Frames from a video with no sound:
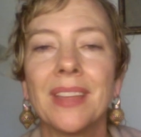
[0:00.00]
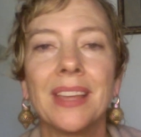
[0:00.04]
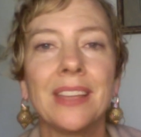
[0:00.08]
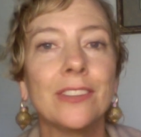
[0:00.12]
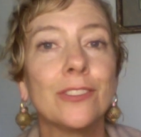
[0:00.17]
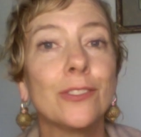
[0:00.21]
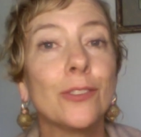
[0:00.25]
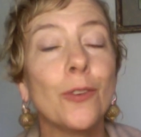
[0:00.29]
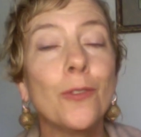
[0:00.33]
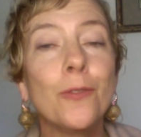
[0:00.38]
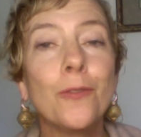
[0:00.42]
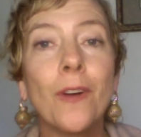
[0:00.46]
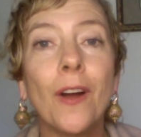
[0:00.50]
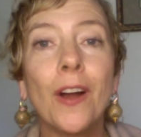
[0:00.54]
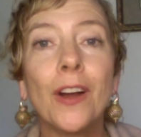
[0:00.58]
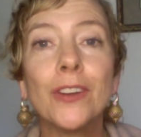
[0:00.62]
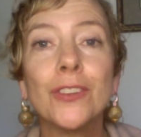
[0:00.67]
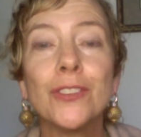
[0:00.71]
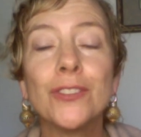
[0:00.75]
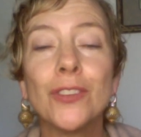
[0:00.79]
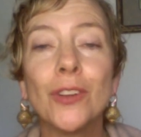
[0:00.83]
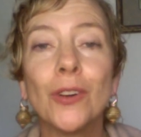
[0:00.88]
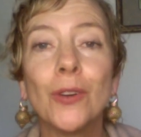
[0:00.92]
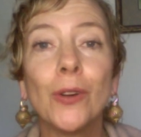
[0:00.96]
So far,
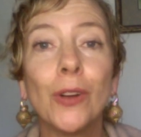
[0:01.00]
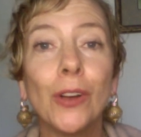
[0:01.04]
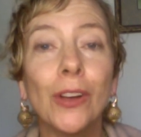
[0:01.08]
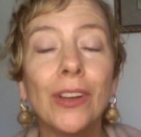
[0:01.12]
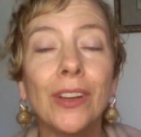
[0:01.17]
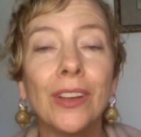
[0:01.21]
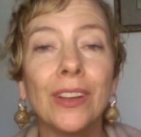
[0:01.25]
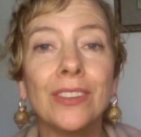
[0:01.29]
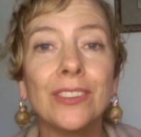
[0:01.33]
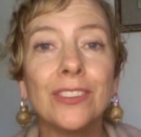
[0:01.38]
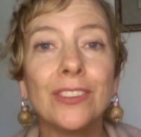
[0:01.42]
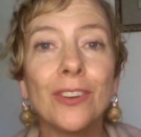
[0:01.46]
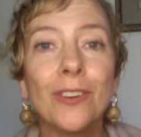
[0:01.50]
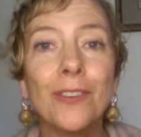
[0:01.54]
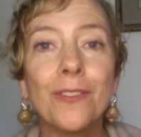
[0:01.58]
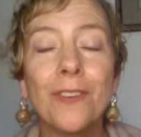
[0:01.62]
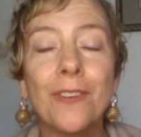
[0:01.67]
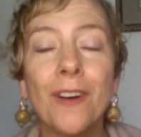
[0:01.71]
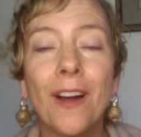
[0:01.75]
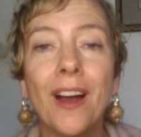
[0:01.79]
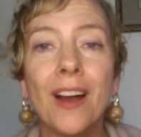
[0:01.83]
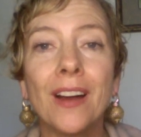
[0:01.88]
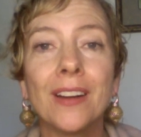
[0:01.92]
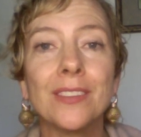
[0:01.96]
so good. So
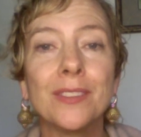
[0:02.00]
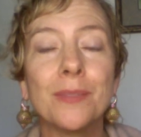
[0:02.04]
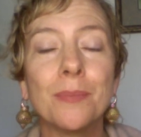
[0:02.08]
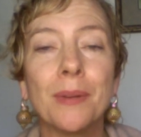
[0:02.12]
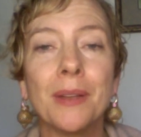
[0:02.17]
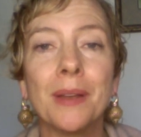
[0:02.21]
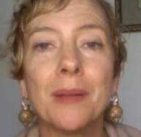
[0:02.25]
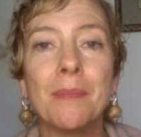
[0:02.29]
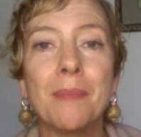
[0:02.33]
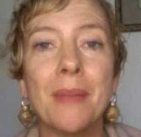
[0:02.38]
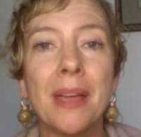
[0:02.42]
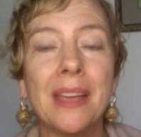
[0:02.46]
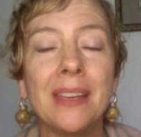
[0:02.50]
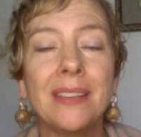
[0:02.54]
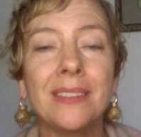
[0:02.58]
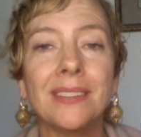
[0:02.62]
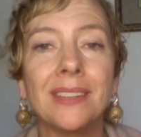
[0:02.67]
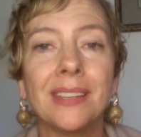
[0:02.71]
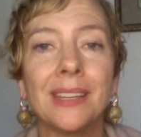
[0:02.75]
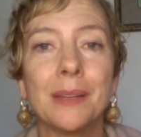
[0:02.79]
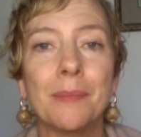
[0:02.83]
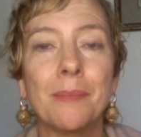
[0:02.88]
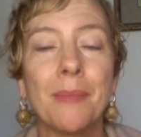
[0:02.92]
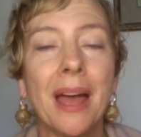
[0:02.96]
far, it's been
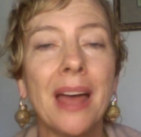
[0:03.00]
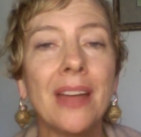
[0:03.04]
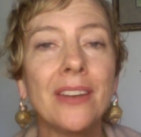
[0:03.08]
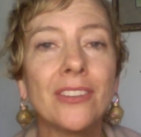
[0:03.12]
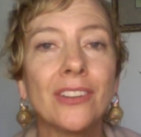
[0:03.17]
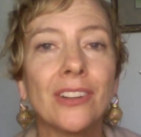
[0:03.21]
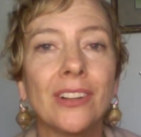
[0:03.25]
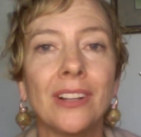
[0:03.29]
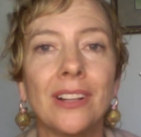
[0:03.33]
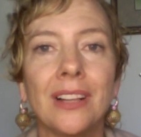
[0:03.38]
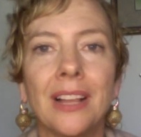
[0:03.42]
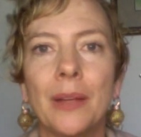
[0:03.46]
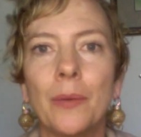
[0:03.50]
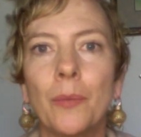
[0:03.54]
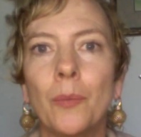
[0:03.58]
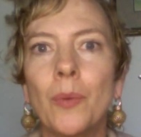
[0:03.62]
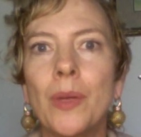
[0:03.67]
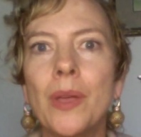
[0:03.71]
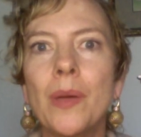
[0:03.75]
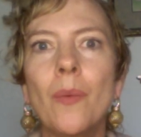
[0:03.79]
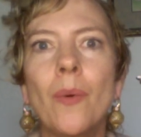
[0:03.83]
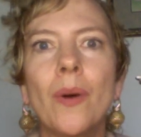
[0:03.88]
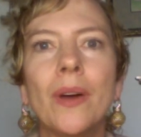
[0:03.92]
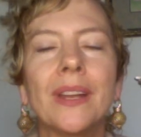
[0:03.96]
amazing and magical, and
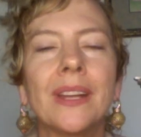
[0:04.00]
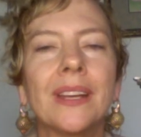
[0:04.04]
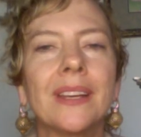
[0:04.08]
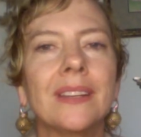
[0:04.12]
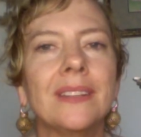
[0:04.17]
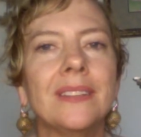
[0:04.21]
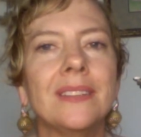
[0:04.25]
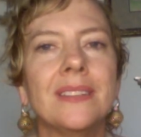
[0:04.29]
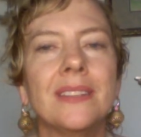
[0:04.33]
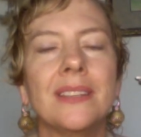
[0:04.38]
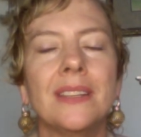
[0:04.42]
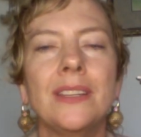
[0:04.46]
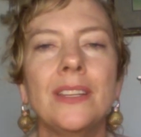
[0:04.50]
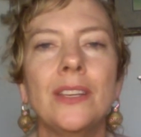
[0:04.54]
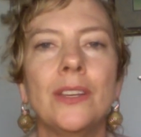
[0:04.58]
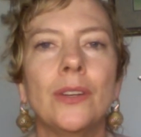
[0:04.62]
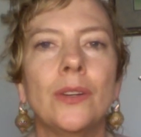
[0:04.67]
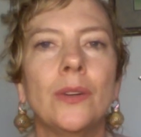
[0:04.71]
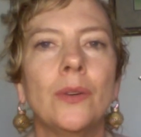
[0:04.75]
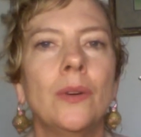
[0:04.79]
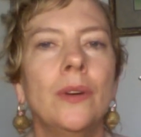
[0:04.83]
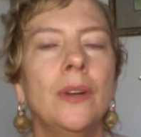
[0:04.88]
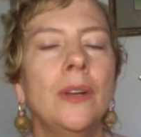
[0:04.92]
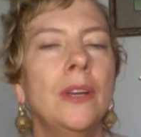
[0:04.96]
we want to continue